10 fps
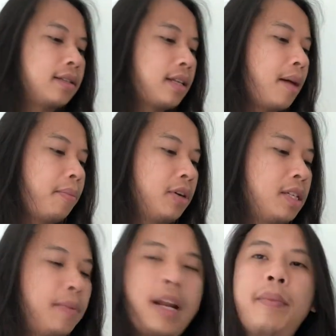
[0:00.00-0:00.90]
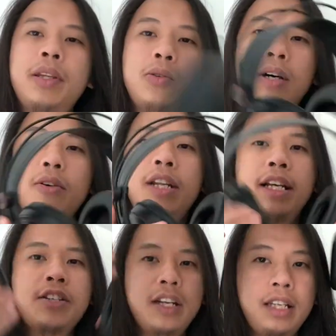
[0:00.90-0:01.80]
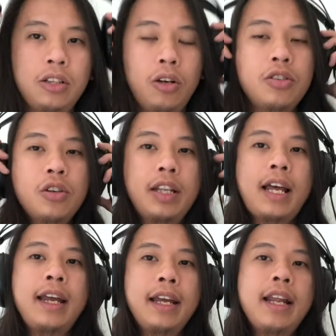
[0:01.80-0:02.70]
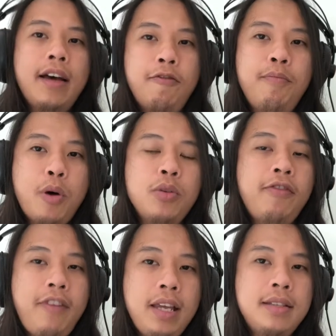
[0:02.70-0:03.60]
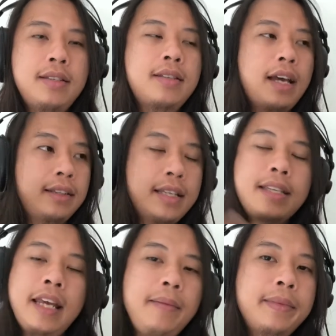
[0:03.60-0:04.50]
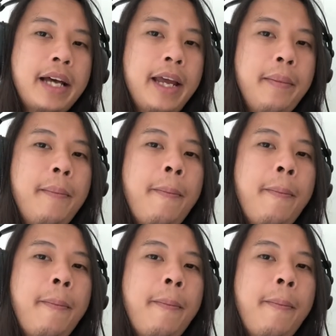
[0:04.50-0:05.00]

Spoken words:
Tapos, pinapatungan ko lang siya nito so that I can have both feeds at the same time.